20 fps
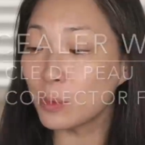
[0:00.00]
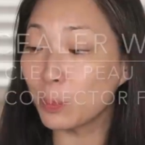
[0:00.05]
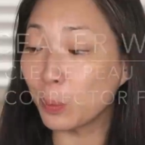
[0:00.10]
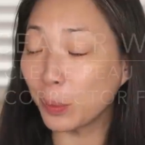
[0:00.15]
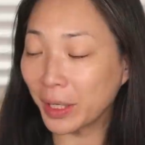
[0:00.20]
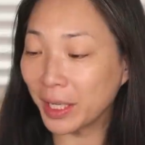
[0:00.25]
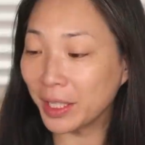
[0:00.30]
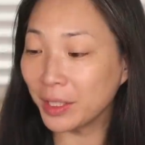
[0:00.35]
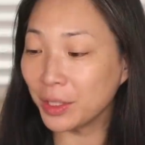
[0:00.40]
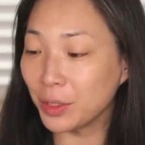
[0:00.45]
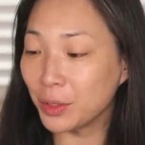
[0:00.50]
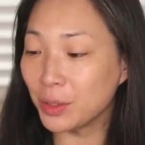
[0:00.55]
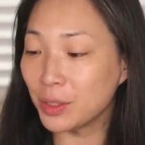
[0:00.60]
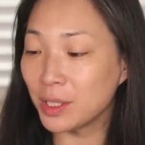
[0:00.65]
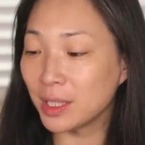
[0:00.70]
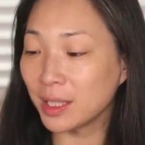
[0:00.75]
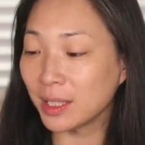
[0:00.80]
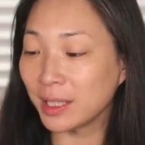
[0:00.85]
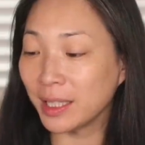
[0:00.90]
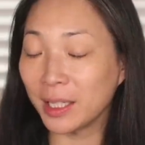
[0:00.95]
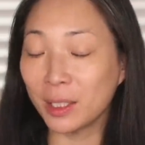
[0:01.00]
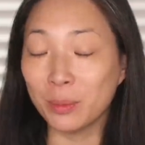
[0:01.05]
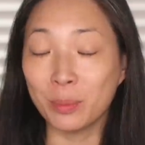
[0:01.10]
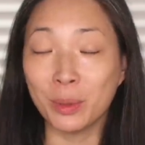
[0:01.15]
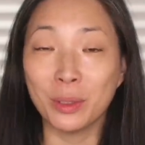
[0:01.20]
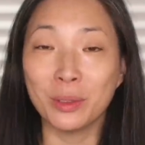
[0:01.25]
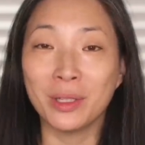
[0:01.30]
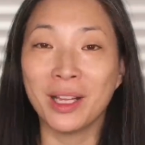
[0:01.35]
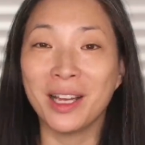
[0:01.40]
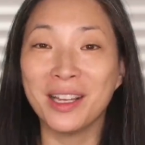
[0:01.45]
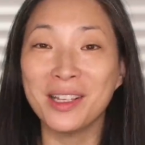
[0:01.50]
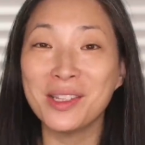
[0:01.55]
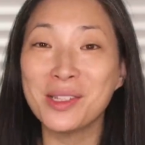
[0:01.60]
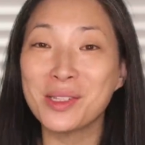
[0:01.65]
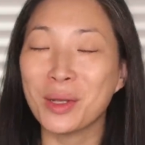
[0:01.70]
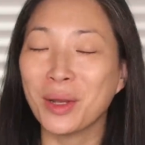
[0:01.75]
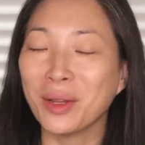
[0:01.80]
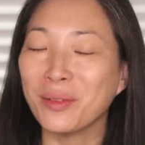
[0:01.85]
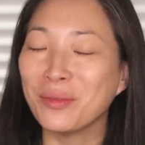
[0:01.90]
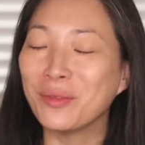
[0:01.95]
is brand new to the Clé de Peau line,
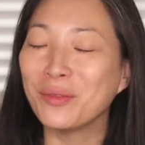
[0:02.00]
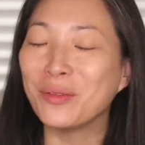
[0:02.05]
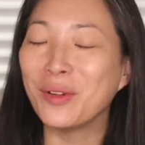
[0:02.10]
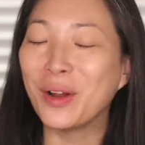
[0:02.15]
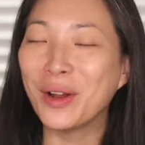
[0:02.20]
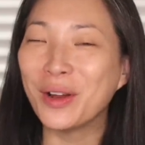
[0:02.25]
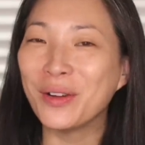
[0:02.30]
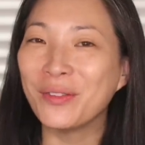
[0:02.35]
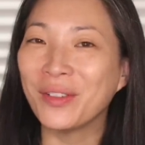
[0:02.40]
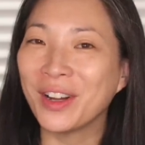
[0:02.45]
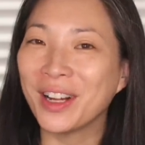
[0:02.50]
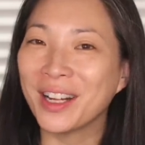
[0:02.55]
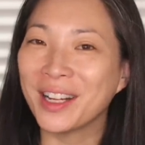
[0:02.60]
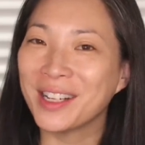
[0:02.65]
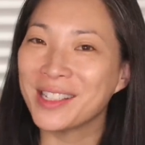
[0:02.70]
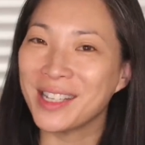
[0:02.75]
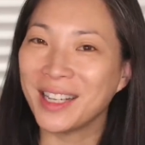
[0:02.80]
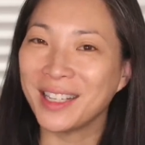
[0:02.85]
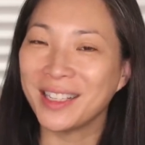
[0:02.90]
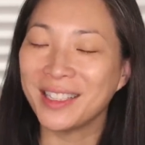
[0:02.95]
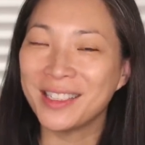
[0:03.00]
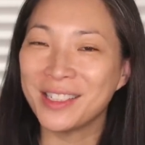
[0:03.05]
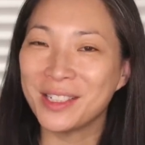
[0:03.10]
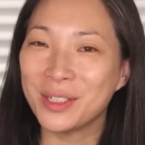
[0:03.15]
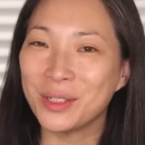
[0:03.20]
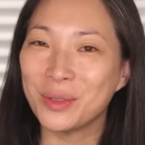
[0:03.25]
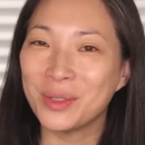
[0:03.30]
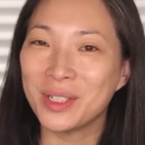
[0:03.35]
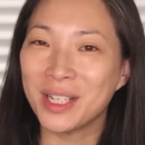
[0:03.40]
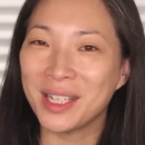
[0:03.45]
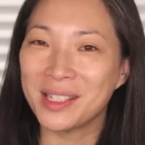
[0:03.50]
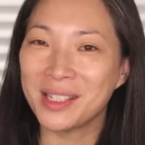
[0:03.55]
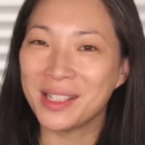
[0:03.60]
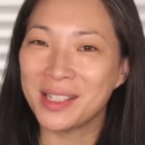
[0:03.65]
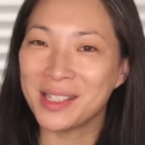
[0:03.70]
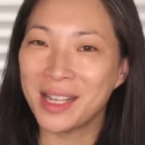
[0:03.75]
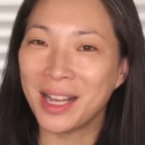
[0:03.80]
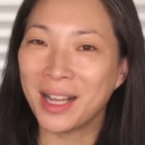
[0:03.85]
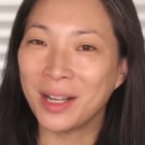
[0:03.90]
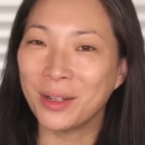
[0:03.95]
so I'm very, very excited to test
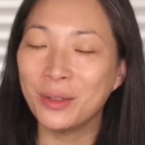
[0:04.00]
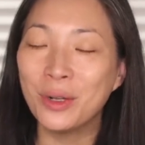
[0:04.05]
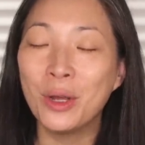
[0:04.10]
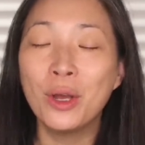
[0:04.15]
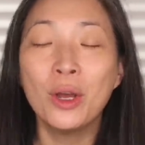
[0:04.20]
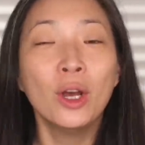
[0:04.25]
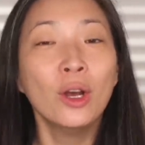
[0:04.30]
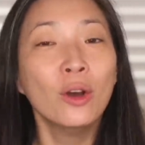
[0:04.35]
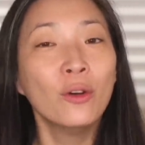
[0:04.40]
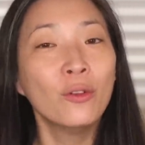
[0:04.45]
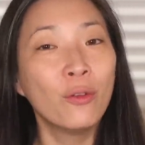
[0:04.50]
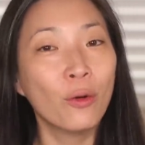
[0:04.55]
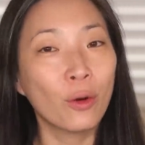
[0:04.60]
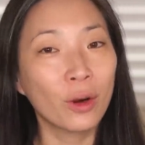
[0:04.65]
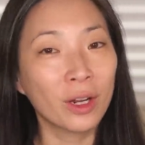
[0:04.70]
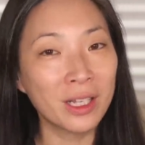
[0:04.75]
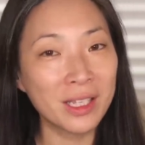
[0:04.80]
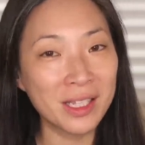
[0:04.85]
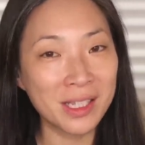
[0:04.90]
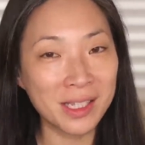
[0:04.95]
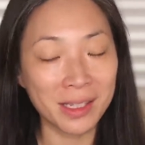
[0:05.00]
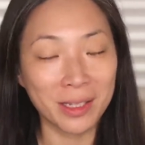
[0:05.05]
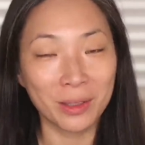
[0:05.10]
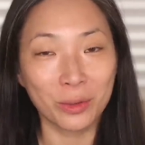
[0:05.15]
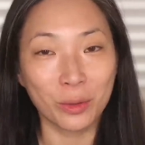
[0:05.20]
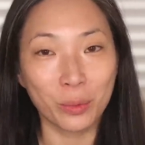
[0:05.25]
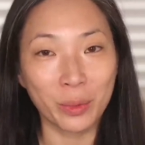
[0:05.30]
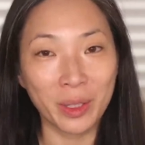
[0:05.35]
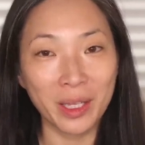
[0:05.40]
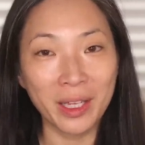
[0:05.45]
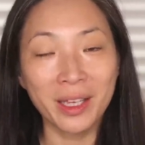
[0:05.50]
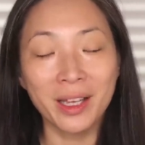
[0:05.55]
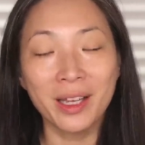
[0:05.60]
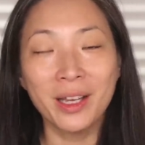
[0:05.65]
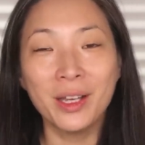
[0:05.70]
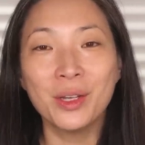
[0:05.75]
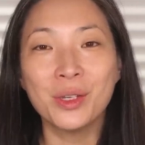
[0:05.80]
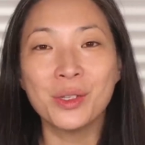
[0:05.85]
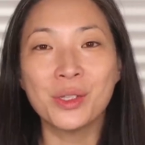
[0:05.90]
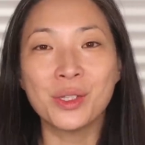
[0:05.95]
this out for Concealer Week.
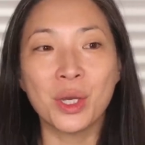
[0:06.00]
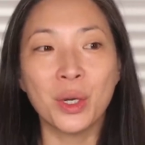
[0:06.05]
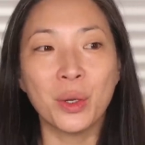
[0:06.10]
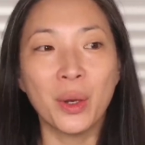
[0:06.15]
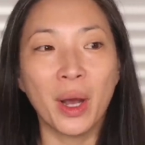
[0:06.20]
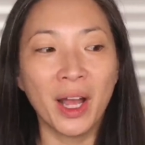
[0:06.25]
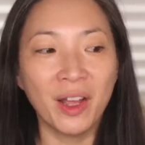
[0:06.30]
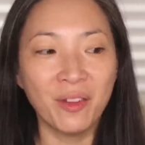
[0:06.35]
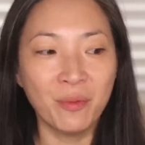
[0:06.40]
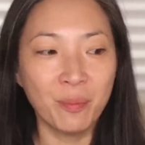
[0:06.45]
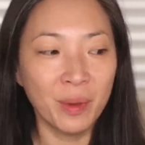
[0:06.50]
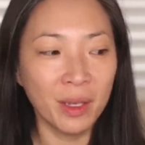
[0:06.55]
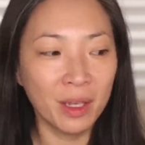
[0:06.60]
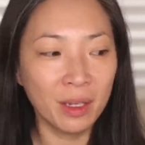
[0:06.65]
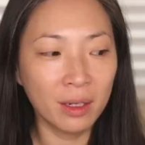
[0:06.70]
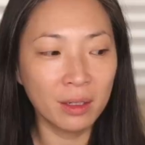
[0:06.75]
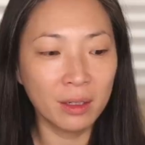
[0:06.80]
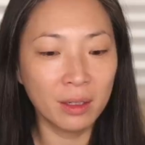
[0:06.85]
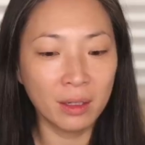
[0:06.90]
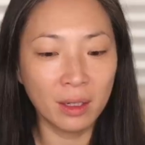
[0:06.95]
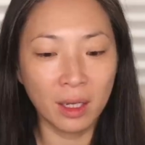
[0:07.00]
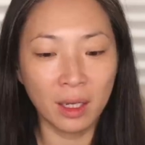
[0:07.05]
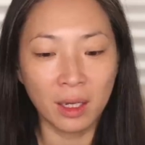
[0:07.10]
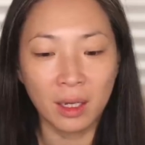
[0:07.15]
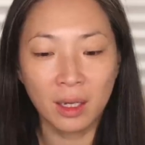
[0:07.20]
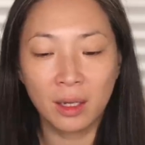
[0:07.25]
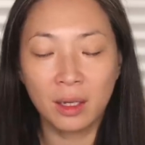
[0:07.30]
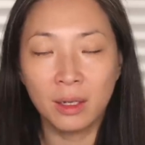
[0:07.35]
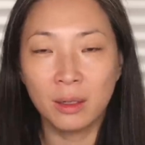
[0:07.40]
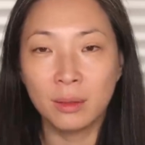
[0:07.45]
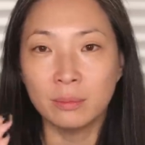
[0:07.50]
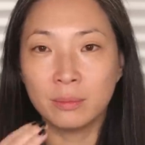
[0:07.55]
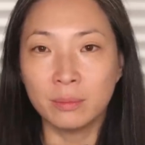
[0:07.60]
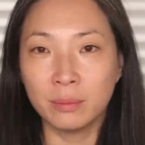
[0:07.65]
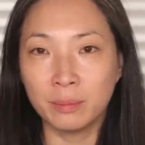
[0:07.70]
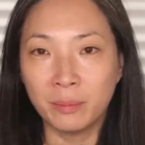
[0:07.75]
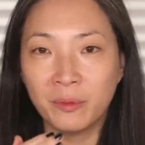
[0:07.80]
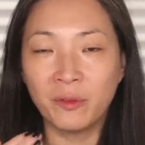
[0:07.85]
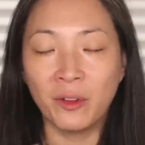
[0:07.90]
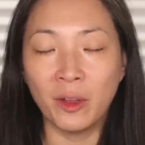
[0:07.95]
So I've been uh,
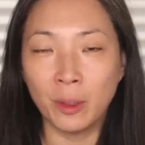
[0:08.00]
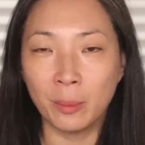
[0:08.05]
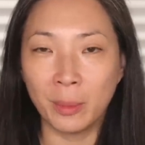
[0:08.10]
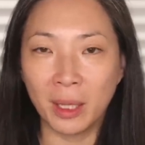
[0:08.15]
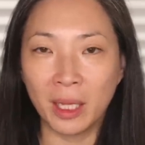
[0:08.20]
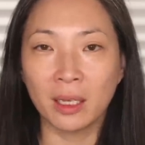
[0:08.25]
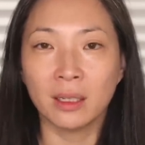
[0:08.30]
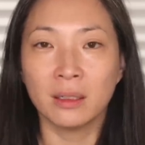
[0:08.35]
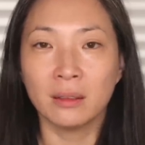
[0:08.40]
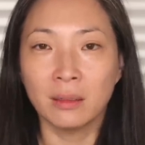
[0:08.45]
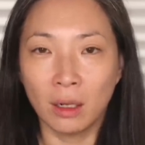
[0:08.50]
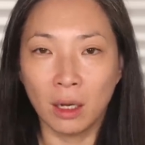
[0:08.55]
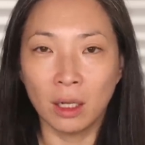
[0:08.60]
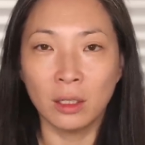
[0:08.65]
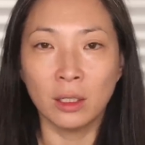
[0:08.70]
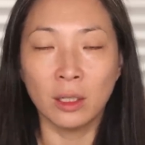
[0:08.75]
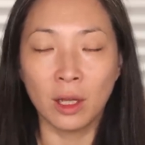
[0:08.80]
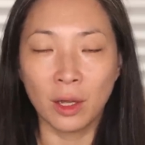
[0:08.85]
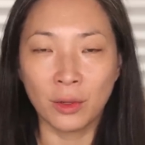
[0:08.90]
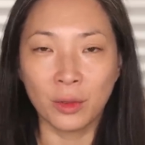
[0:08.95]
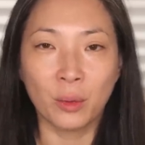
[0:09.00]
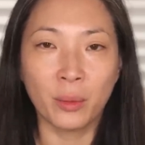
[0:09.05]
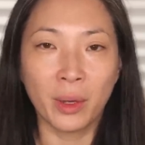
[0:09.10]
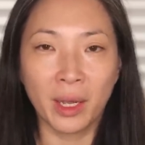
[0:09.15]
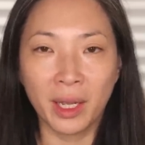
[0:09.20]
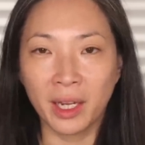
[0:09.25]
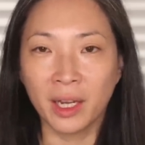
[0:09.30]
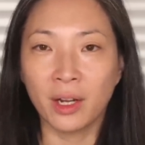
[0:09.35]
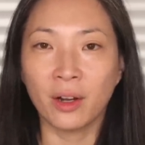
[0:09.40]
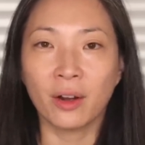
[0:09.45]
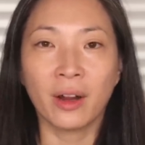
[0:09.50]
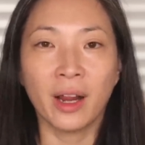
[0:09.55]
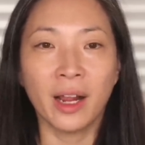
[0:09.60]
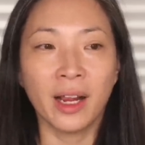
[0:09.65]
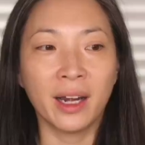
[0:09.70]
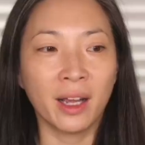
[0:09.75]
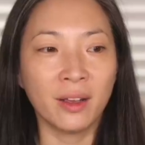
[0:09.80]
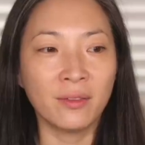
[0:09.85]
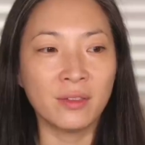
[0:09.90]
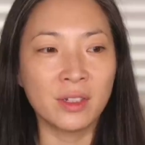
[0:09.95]
filming all along the way here
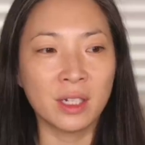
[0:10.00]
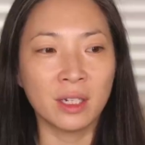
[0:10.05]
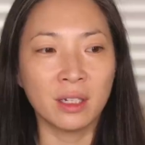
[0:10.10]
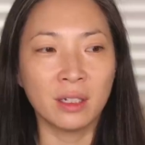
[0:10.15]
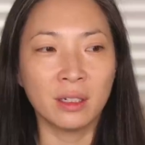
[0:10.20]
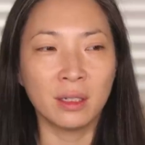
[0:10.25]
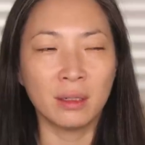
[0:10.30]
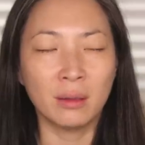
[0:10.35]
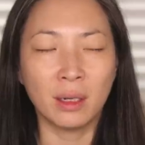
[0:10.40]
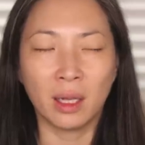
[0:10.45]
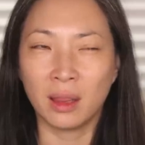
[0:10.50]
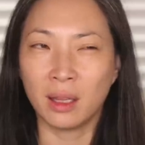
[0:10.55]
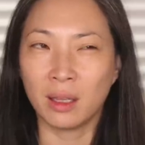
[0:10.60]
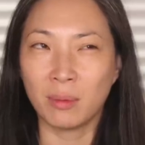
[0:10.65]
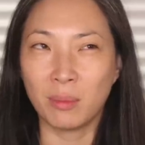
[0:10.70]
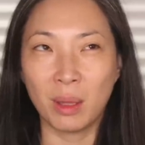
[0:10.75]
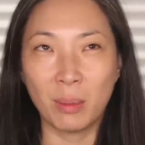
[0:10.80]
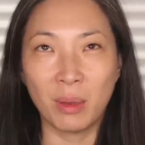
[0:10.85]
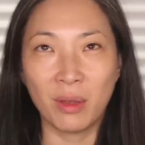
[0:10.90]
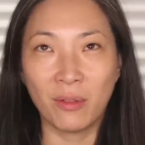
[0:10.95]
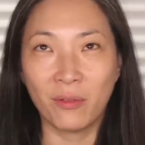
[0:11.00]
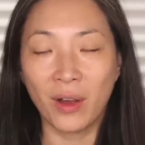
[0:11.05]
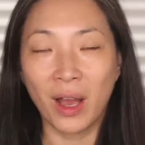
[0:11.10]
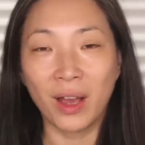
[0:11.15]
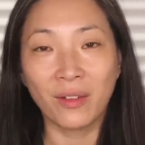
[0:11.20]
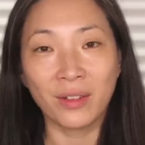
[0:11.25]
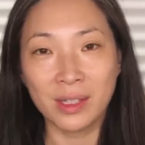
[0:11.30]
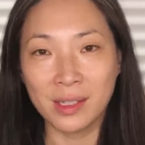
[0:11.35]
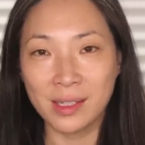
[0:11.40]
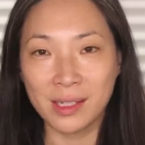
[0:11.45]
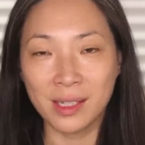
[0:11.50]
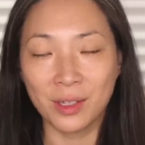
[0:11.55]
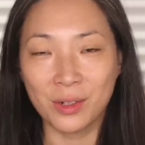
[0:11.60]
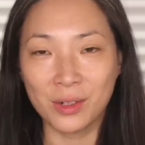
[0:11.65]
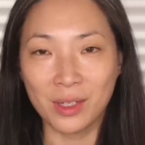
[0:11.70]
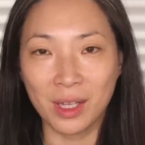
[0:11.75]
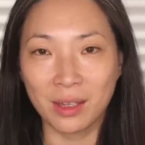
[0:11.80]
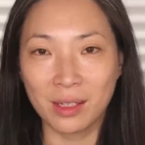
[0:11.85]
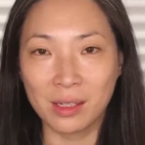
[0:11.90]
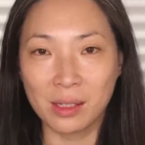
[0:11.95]
and I've done, I think maybe five
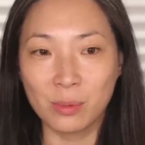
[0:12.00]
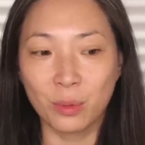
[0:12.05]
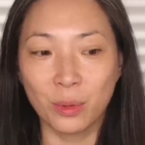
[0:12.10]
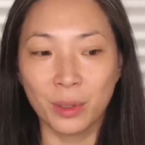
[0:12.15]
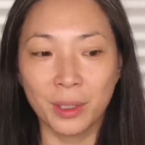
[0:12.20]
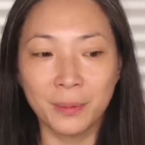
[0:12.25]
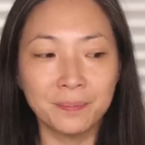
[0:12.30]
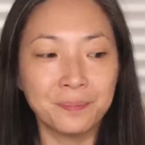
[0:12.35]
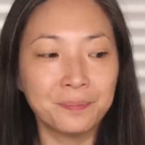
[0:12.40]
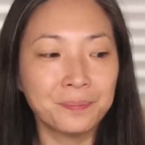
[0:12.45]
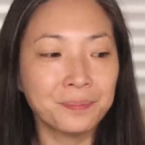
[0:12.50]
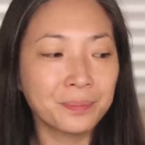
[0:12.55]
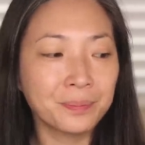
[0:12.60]
concealers at this point.